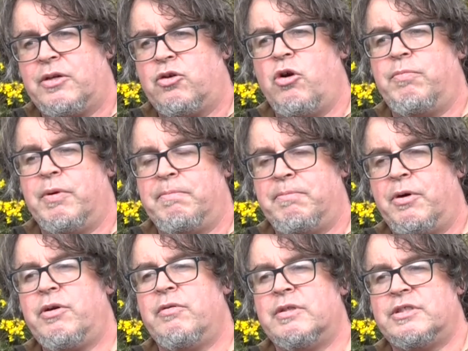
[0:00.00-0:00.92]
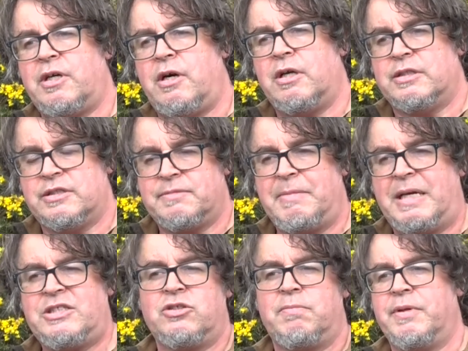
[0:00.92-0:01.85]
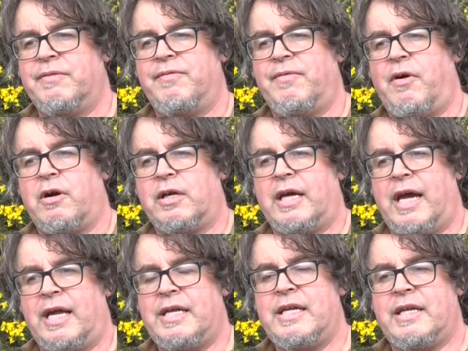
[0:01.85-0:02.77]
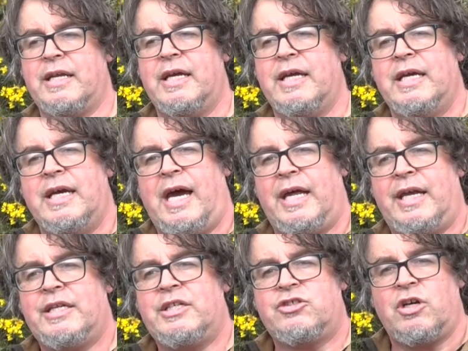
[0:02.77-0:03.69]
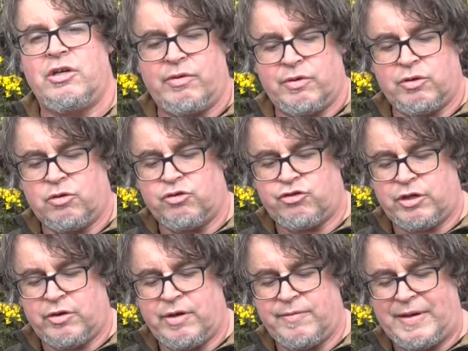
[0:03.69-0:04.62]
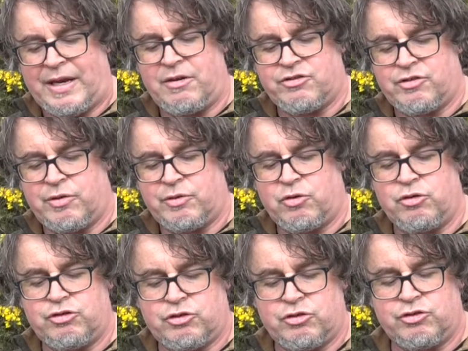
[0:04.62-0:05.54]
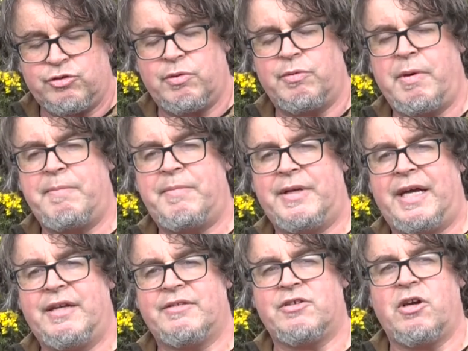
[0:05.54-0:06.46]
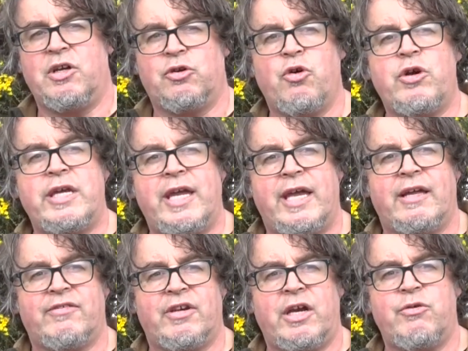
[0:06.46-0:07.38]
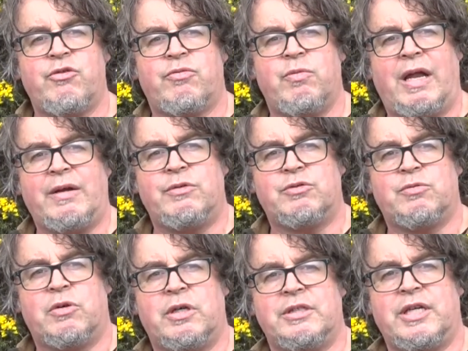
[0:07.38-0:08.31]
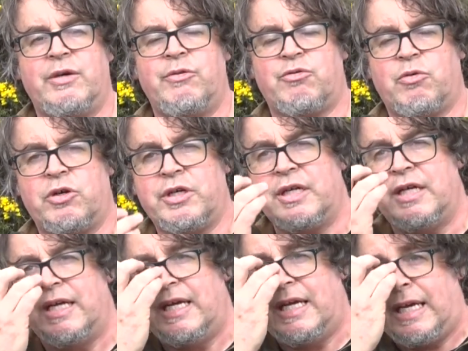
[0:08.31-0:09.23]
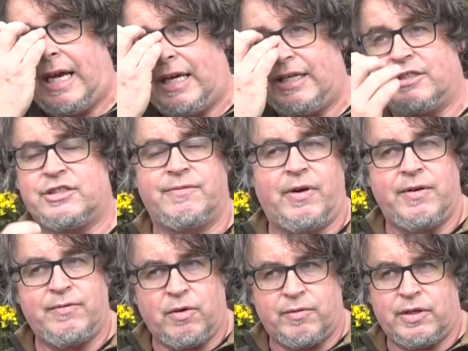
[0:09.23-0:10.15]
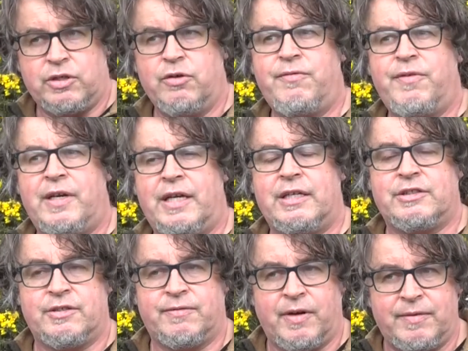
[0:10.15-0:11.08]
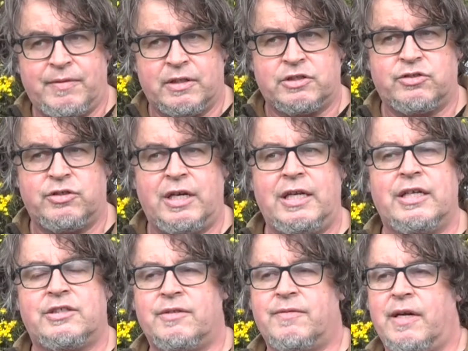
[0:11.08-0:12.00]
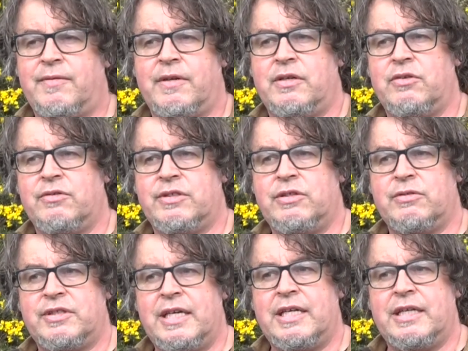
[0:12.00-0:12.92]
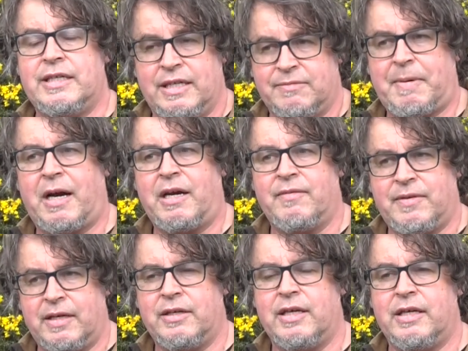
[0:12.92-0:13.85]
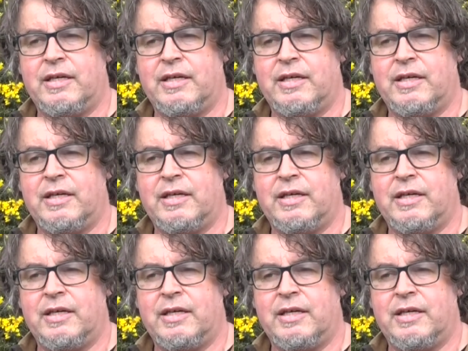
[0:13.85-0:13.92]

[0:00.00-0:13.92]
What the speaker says: the cup with butter and salt and smashed up with a fork and eaten. And any child around the country, or even adults around the country, will remember that. It's called a guggy egg. It's an Irish word, and it survived over in Newfoundland. It survived in Australia. It survived in New Zealand. It's part of the